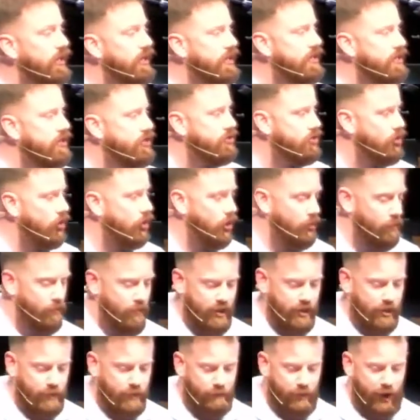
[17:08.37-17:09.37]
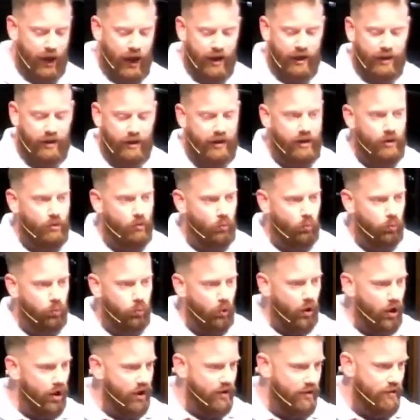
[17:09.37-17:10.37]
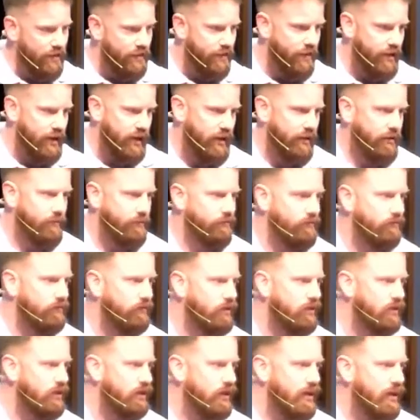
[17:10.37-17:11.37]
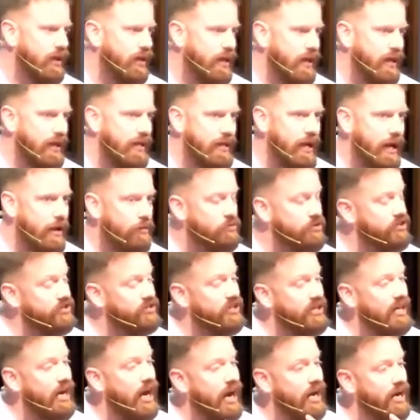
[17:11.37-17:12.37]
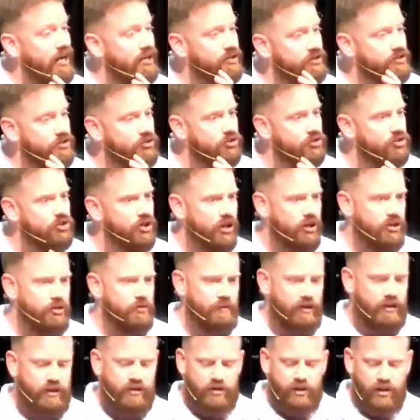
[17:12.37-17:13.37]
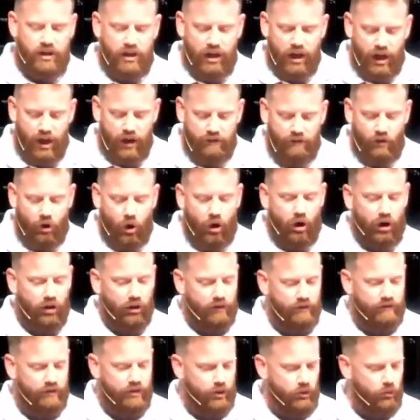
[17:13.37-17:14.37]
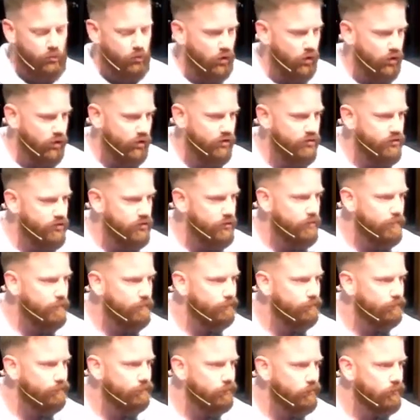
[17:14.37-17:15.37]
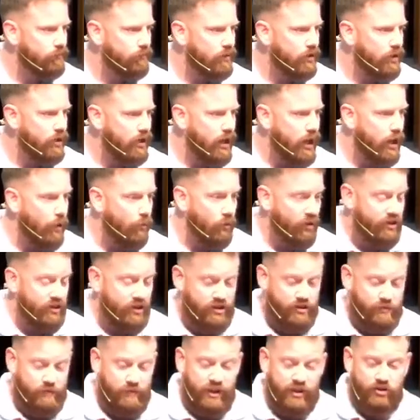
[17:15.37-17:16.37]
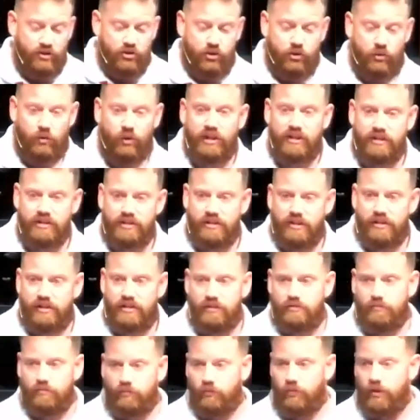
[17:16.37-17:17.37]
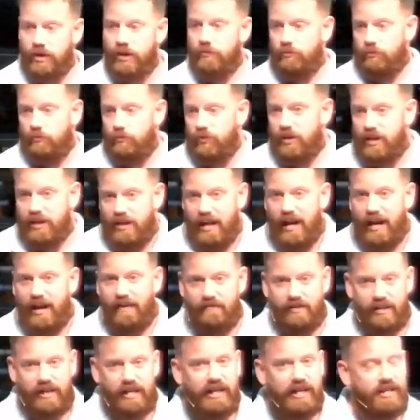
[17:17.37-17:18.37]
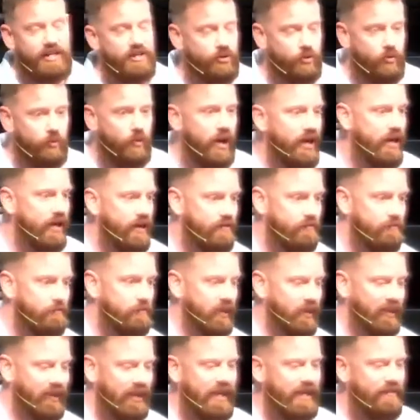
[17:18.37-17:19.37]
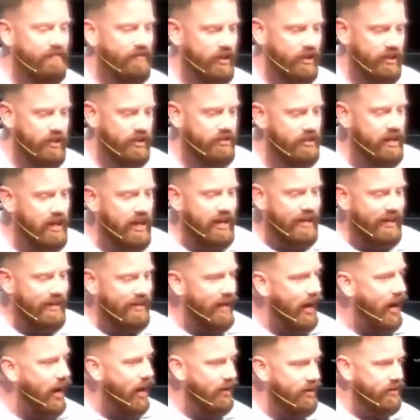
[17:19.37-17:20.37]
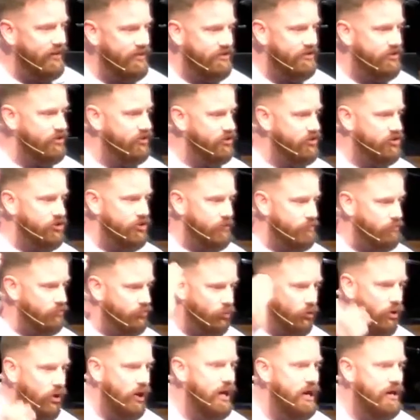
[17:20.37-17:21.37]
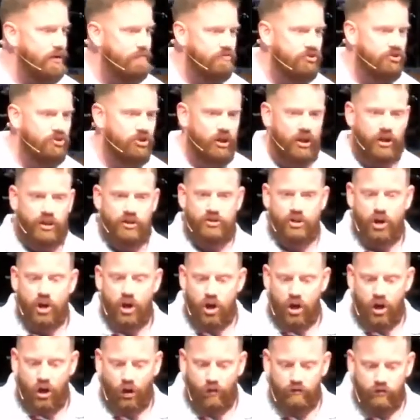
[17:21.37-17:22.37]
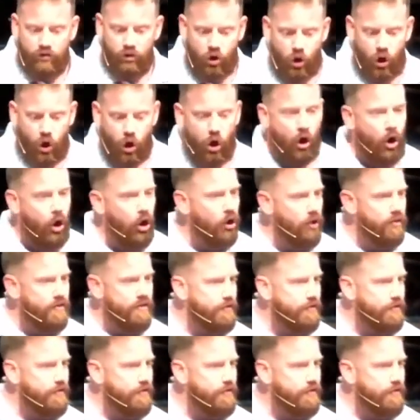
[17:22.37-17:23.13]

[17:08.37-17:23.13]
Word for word: determined by one thing, and that was God's judgment of all of their works. And what this means to us is we, we have an easy way of believing this. God is the supreme judge over all the